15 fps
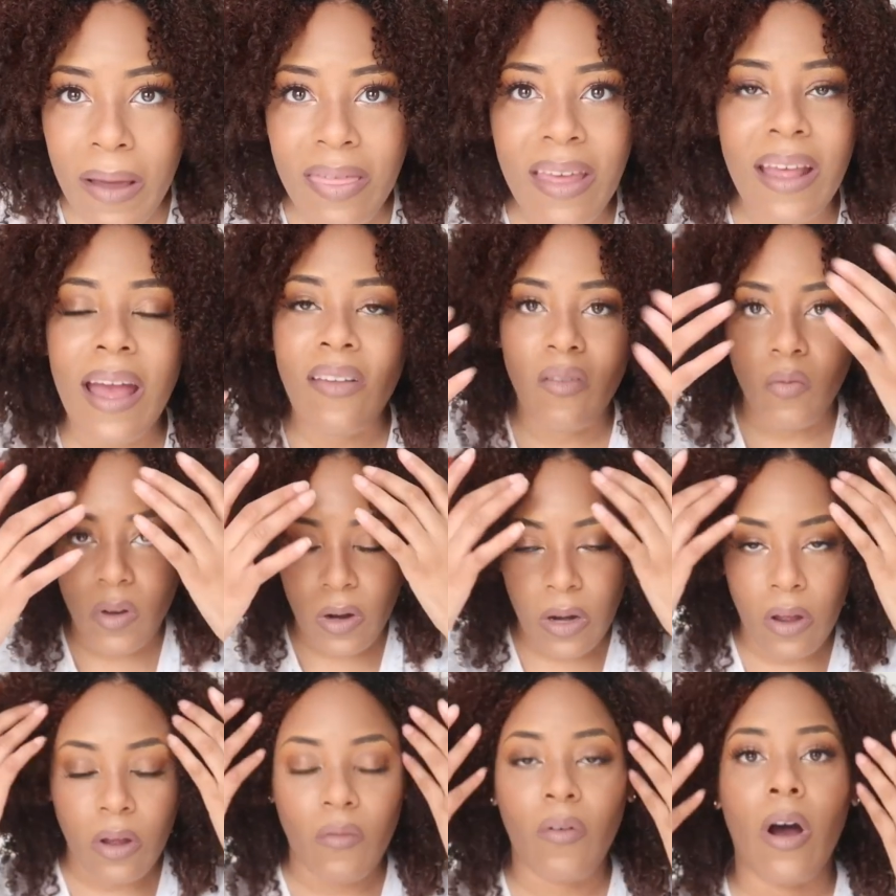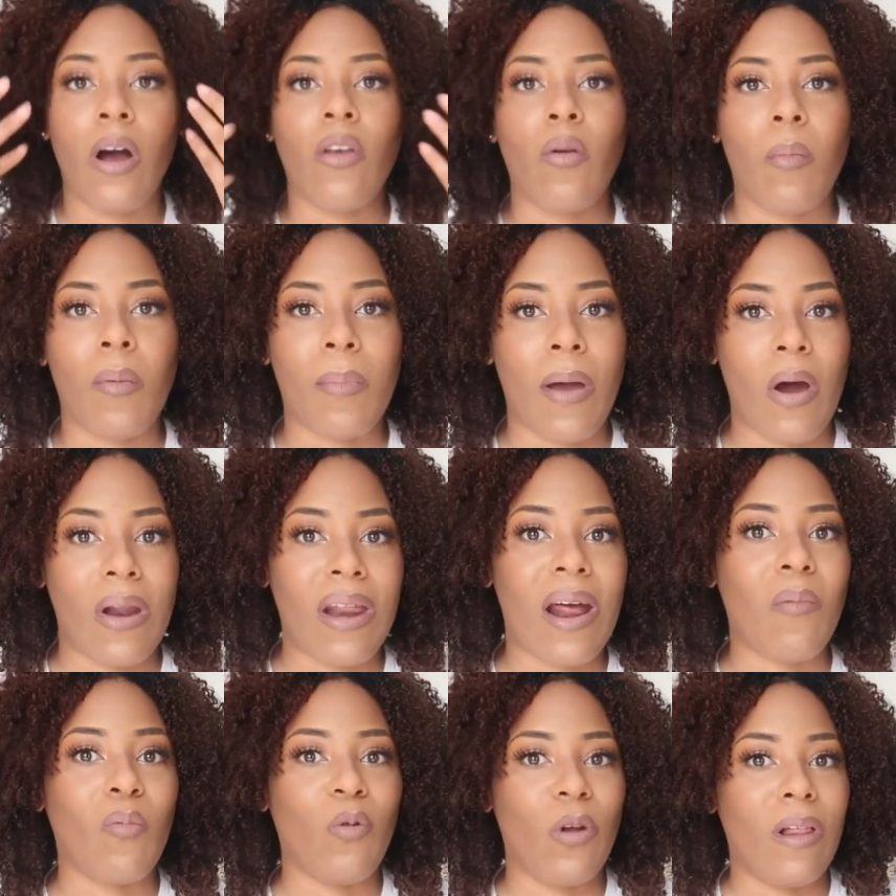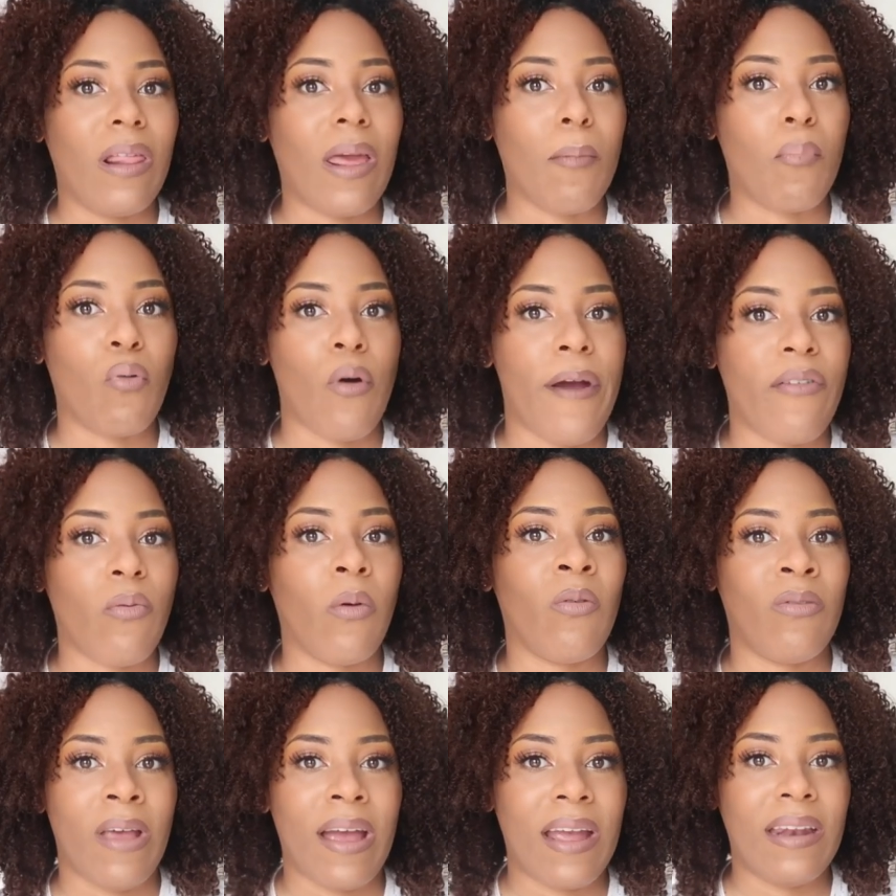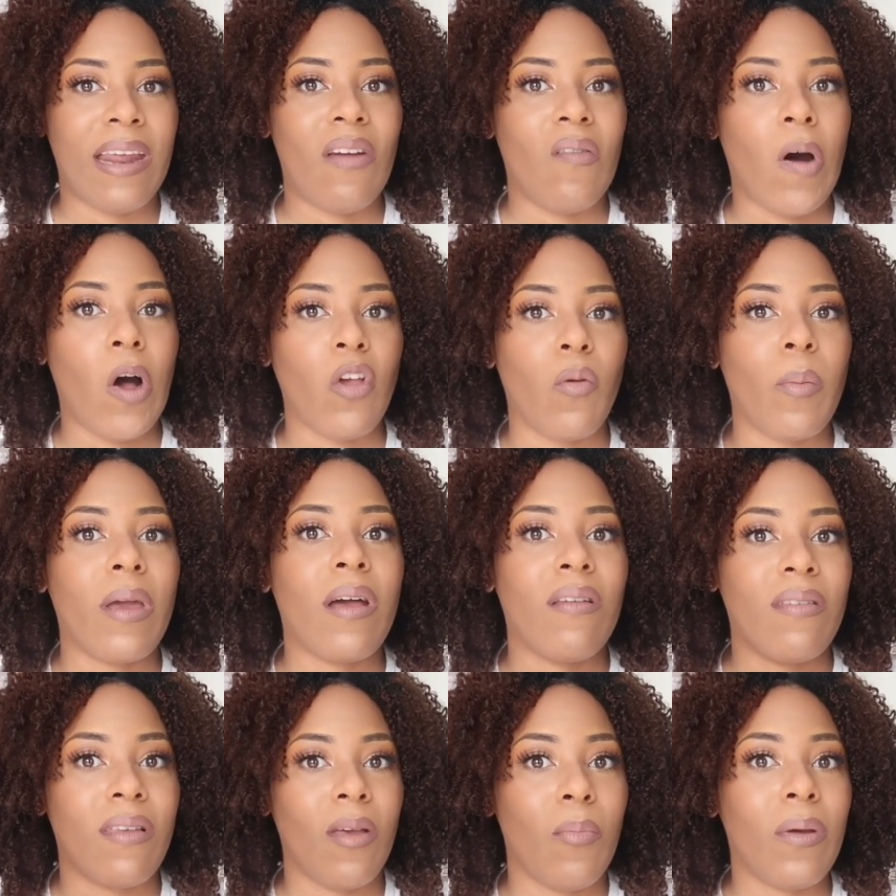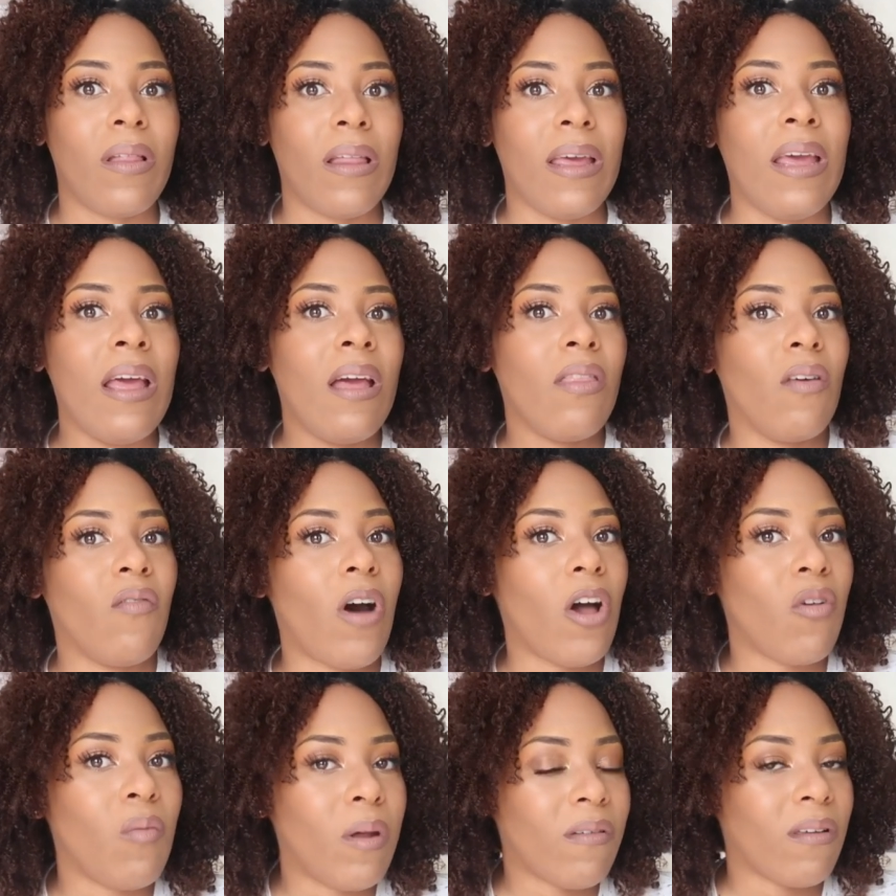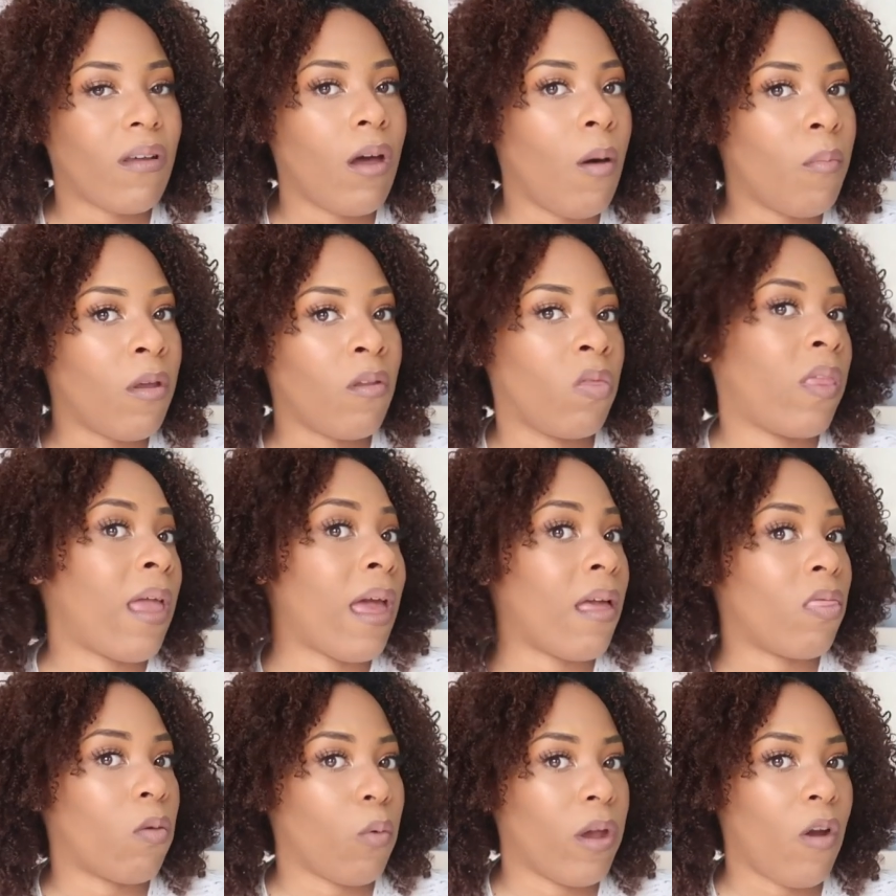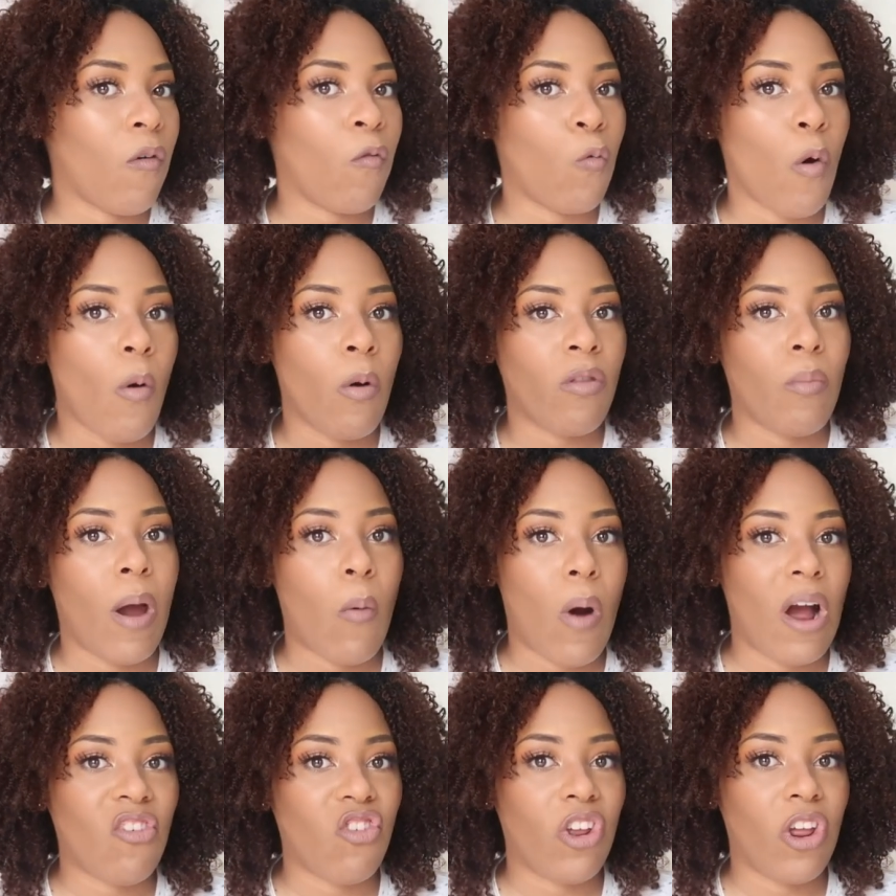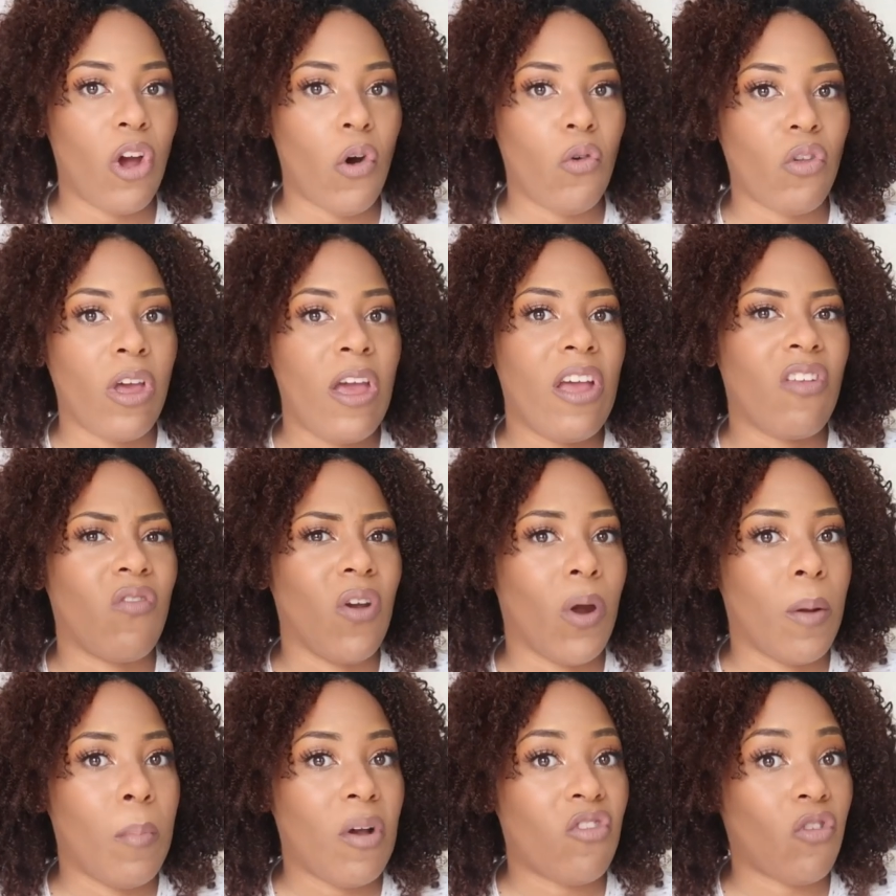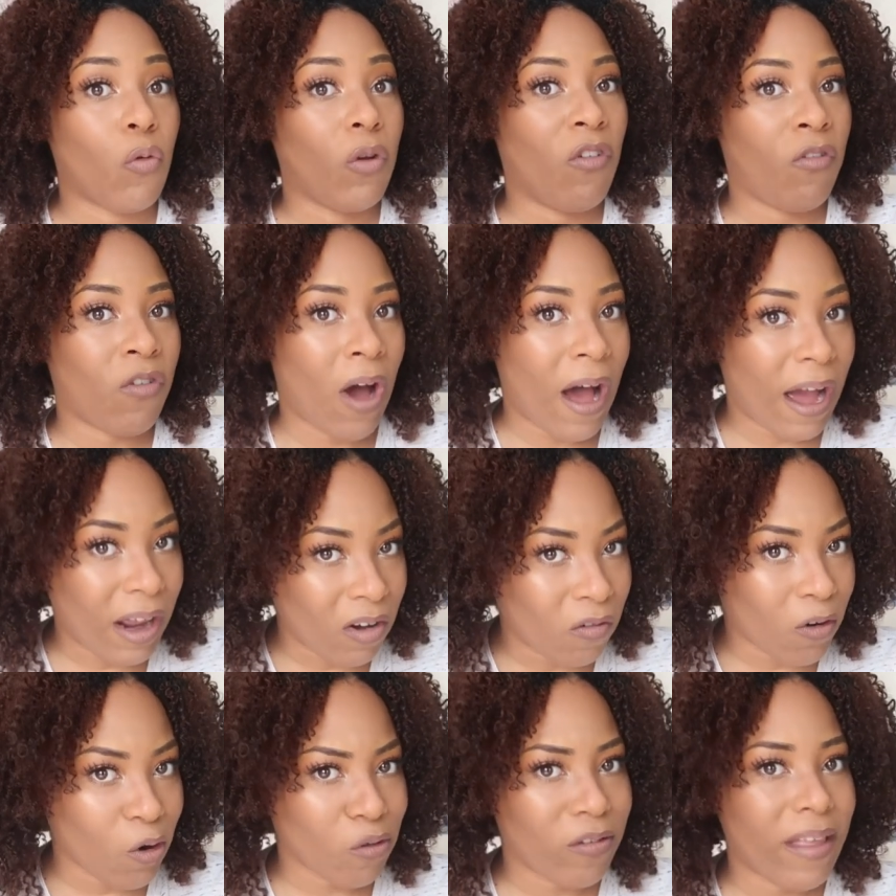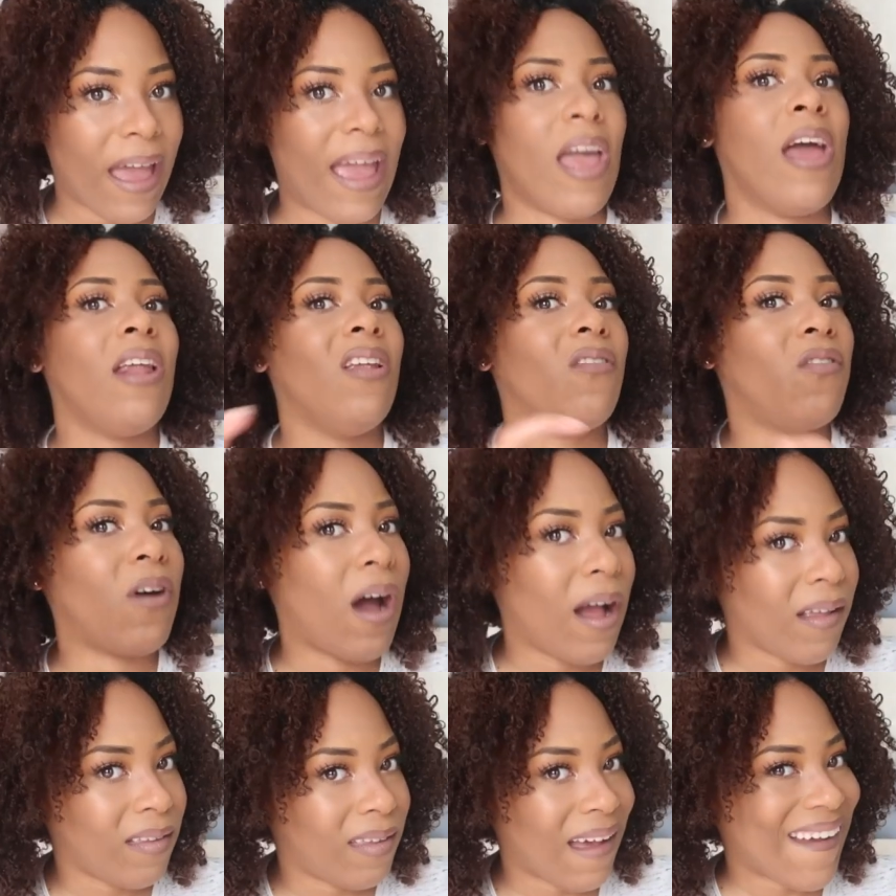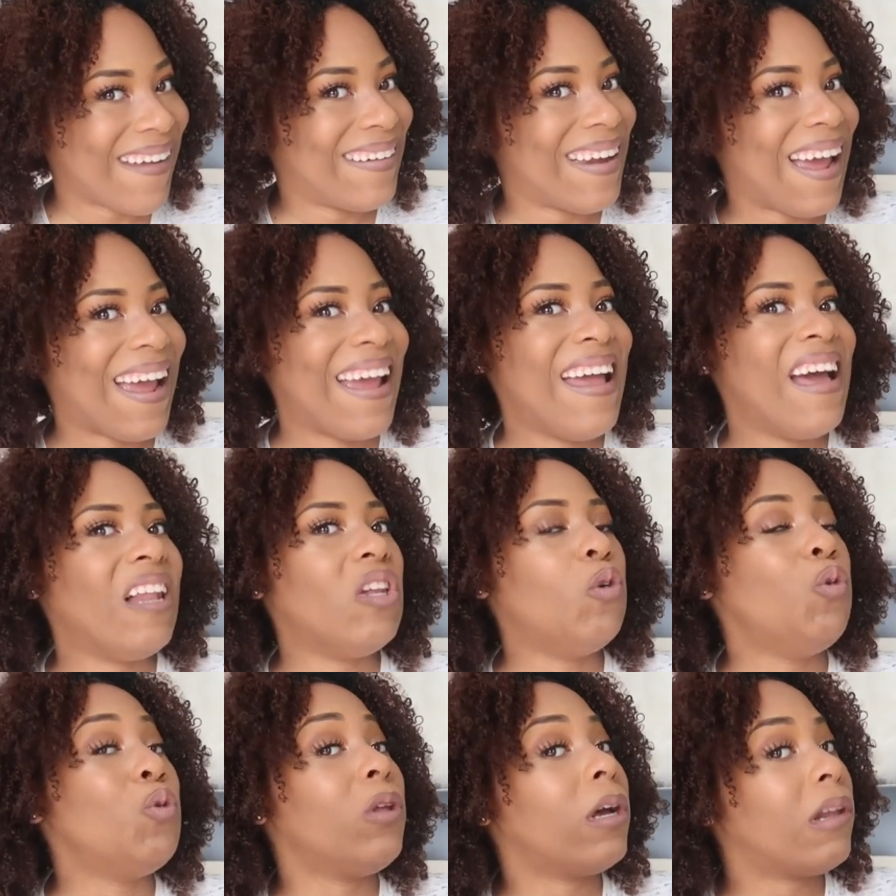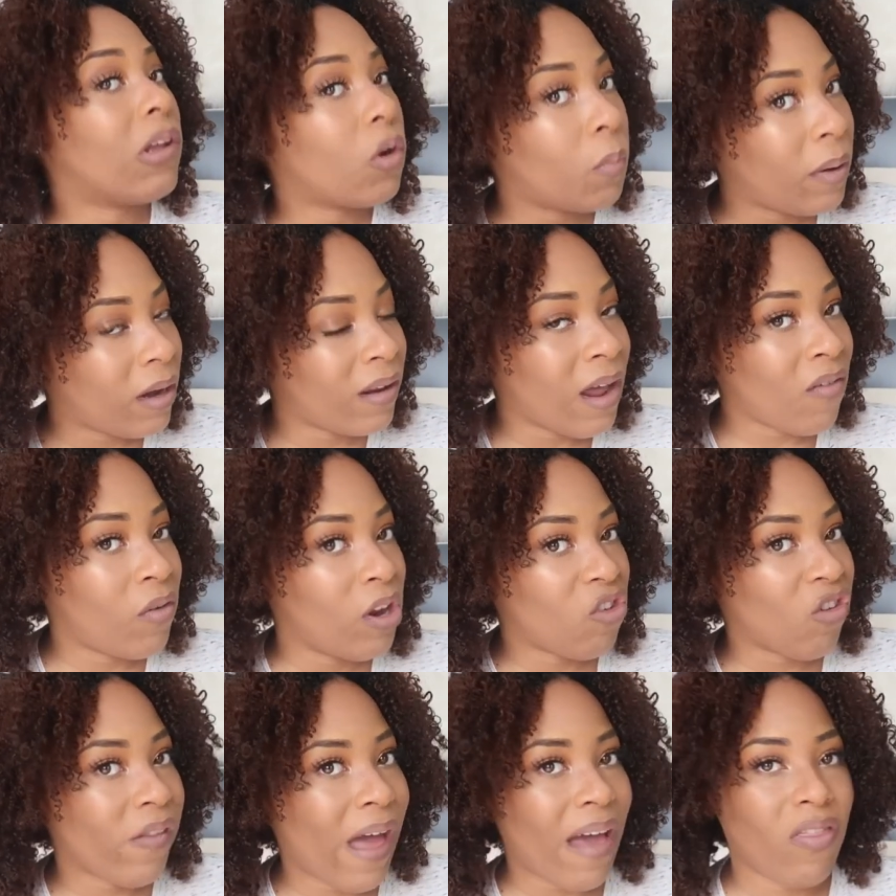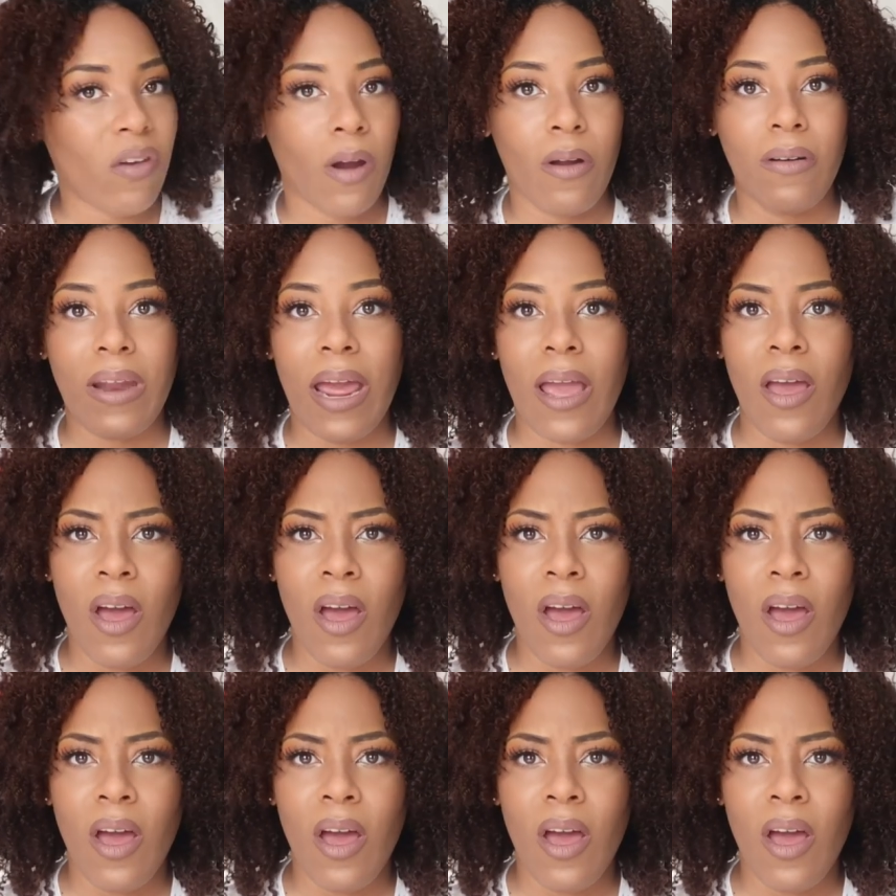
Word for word: i think it has a very good volume about it i'm really impressed with second day volume because typically the volume doesn't come to day three or four with my wash and goes it's very much so defined first day defined second day losing a little bit of definition that third day